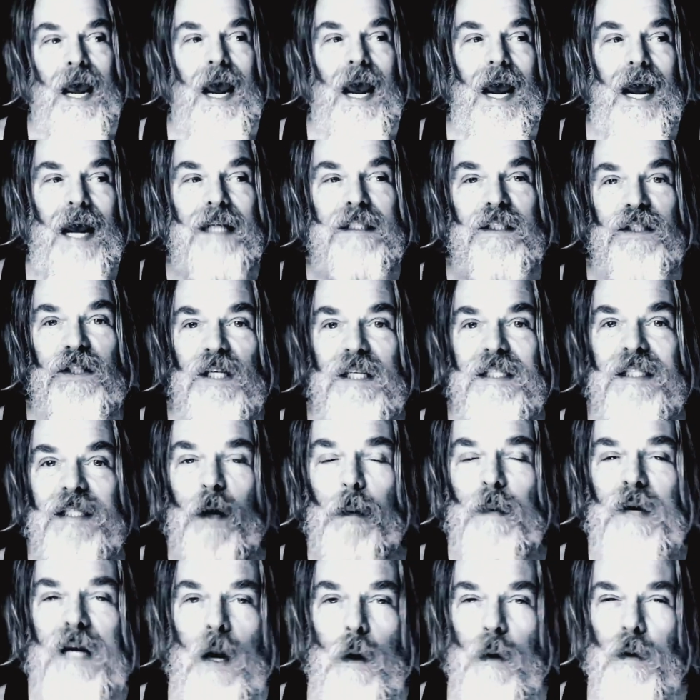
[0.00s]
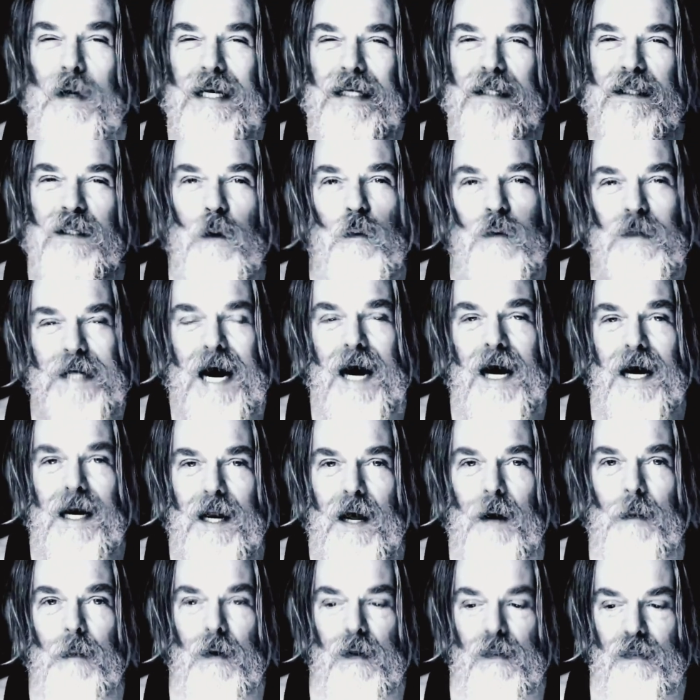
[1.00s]
It's just that we don't get so tied
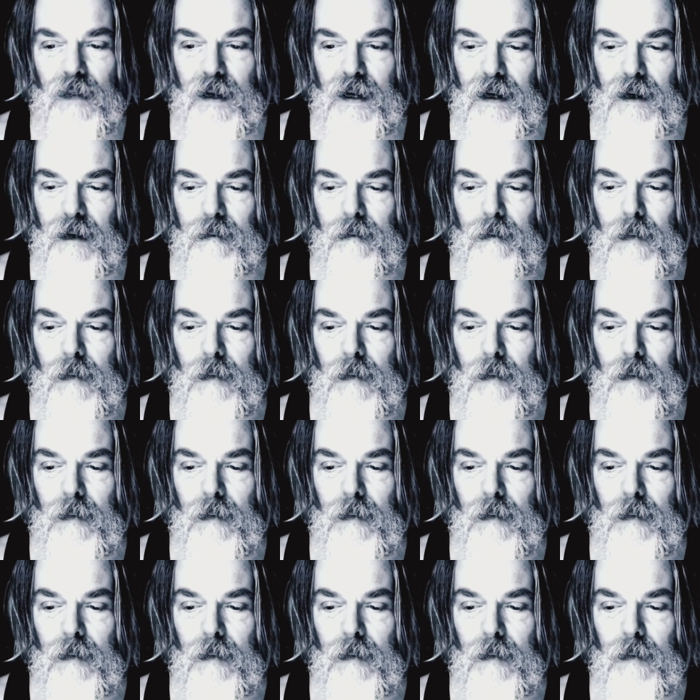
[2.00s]
up with them.